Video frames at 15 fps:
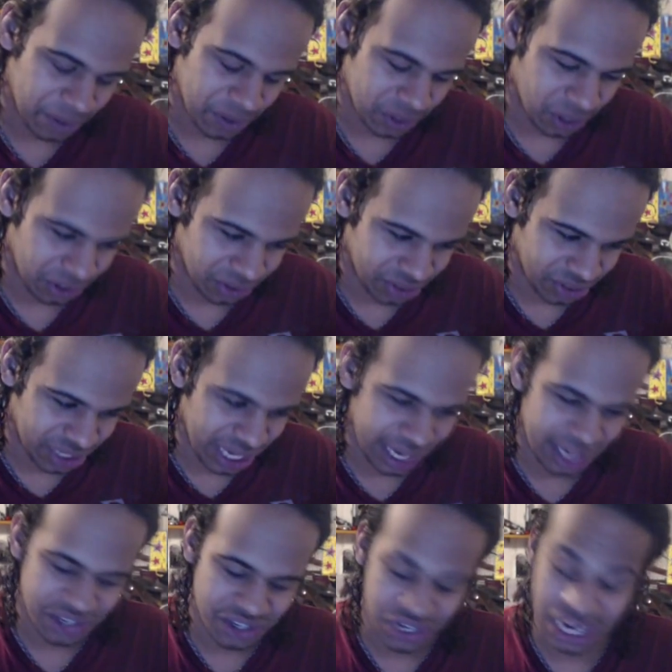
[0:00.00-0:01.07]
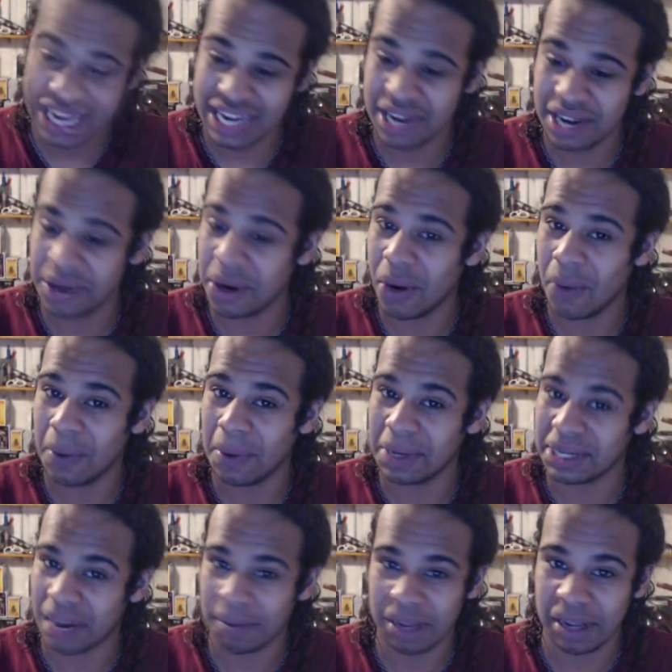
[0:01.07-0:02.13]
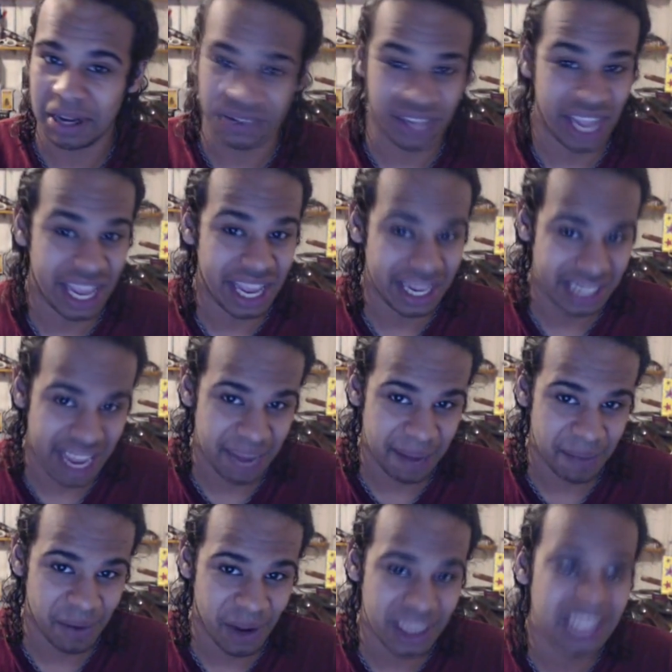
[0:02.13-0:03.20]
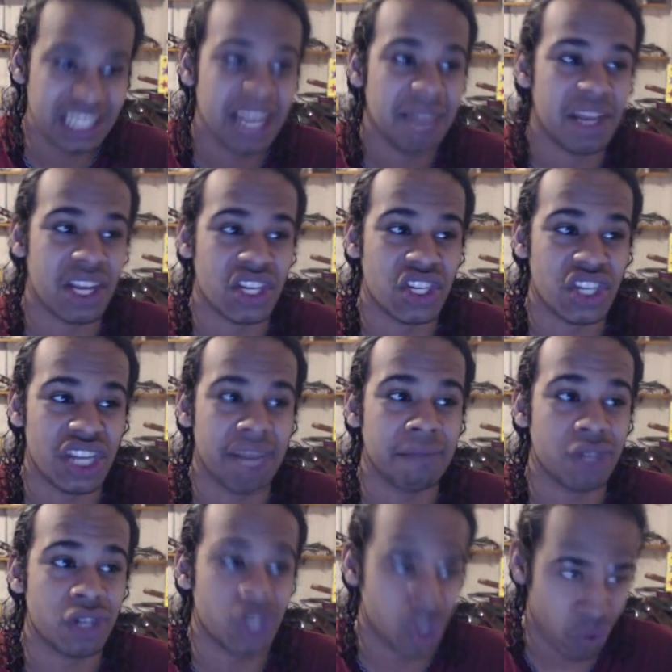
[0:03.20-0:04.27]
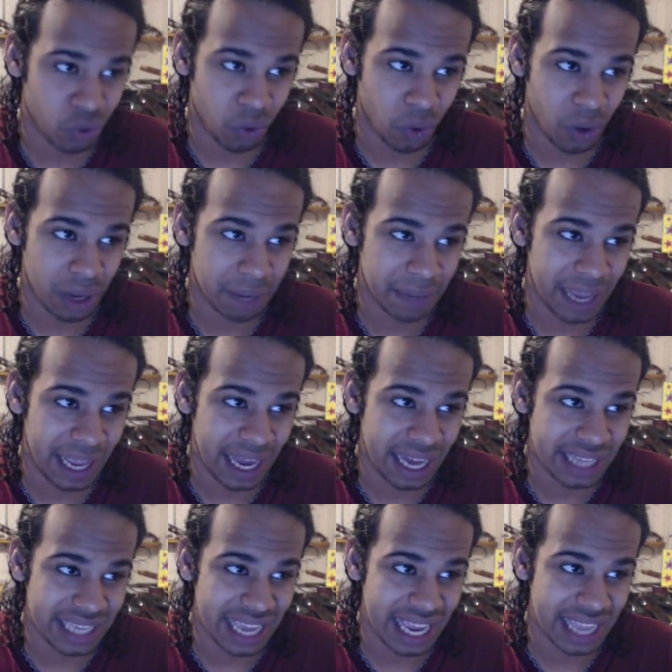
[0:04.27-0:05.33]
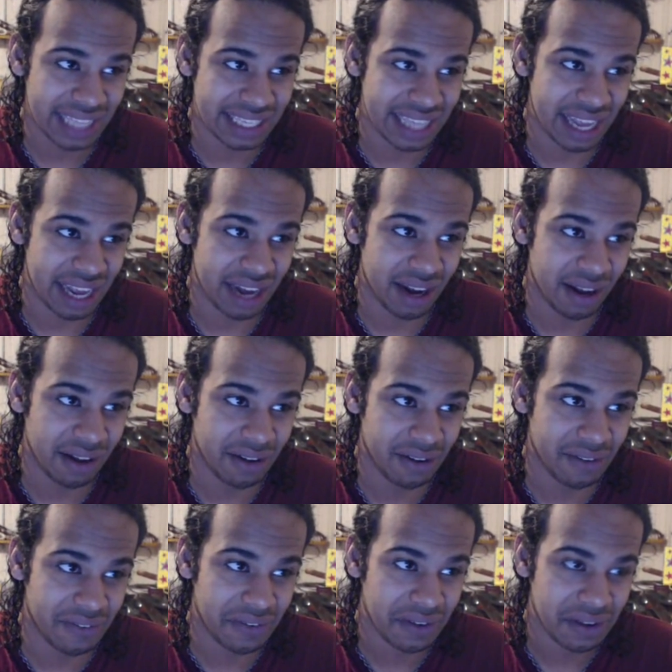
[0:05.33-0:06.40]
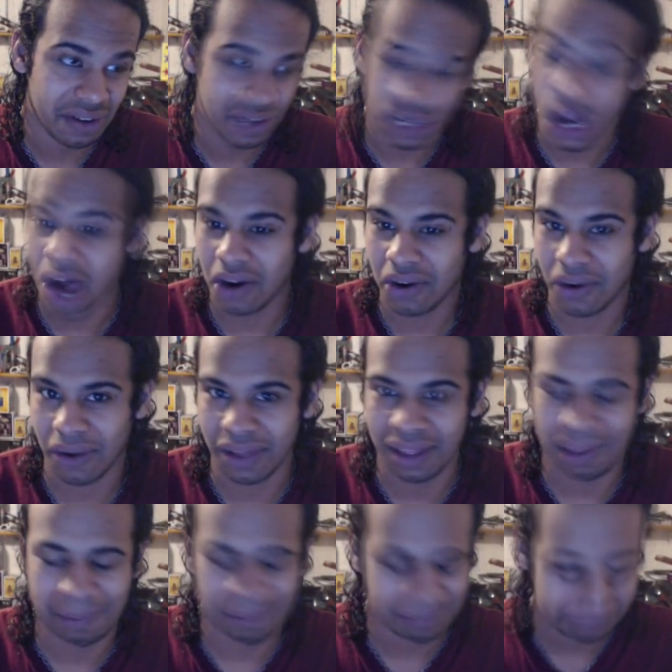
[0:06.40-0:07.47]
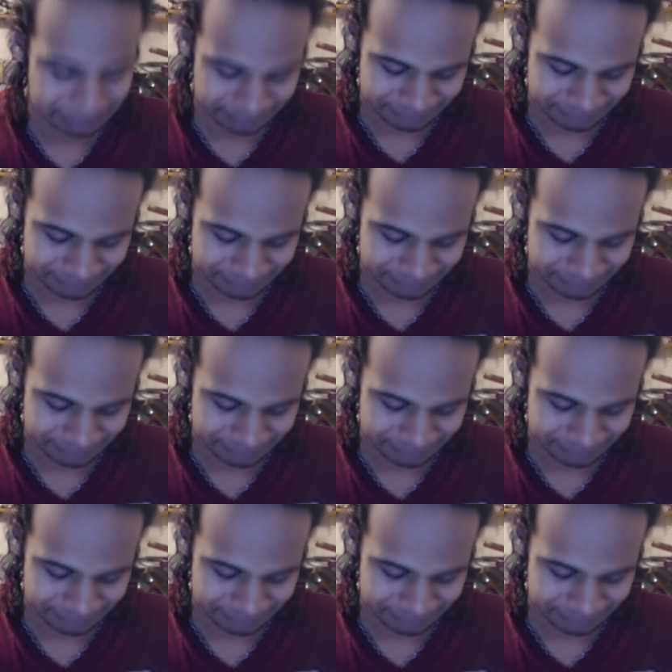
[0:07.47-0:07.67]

Peepers also said he didn't know what Dominator's endgame was because she kept destroying planets instead of conquering them.